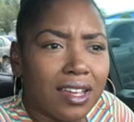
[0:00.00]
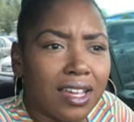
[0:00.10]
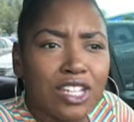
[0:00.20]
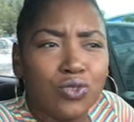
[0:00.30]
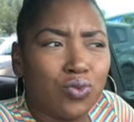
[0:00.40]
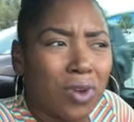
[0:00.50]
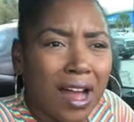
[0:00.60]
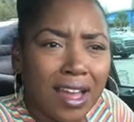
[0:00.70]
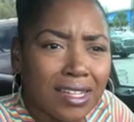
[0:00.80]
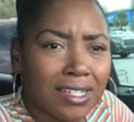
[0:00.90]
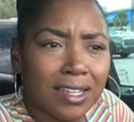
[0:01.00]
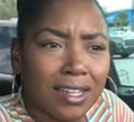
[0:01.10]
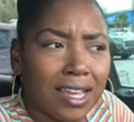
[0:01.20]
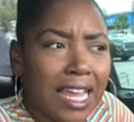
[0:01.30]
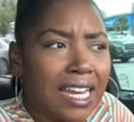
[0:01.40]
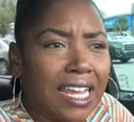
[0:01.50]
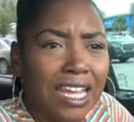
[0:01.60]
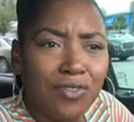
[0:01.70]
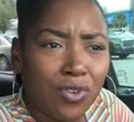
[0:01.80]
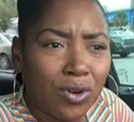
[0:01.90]
is rot and
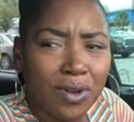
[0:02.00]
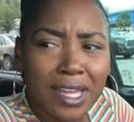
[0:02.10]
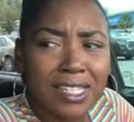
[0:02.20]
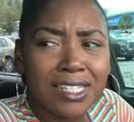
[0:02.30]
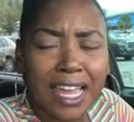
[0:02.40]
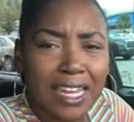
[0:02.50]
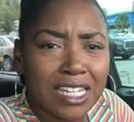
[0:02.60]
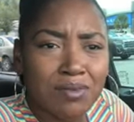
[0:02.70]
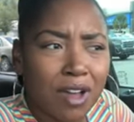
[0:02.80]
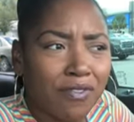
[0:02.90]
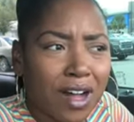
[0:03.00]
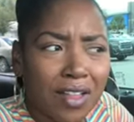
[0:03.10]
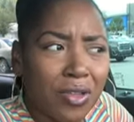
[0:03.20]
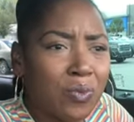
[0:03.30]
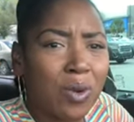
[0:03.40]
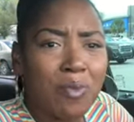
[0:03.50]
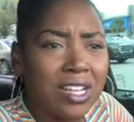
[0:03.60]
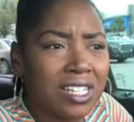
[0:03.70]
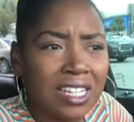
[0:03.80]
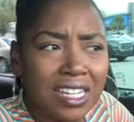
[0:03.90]
evil, and Satan is my father. We're
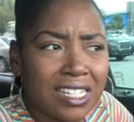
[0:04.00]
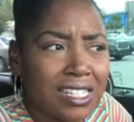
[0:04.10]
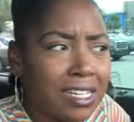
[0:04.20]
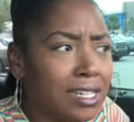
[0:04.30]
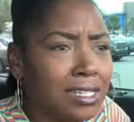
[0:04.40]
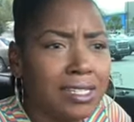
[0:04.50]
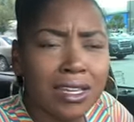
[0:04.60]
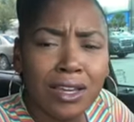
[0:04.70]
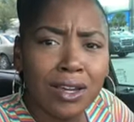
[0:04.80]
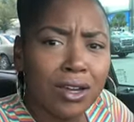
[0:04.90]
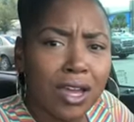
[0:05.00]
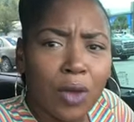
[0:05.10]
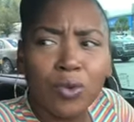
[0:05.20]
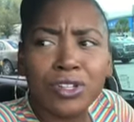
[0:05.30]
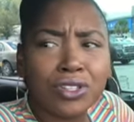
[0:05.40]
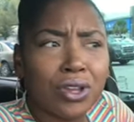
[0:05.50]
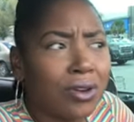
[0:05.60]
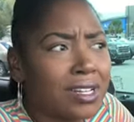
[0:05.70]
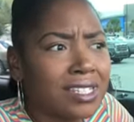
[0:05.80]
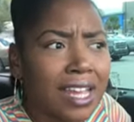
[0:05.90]
mentally diseased and we're
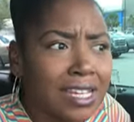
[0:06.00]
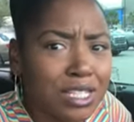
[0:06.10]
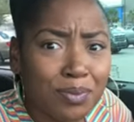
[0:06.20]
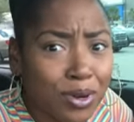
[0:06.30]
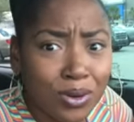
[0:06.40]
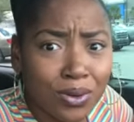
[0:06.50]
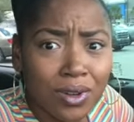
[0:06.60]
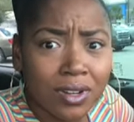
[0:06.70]
stirring Satan's brew.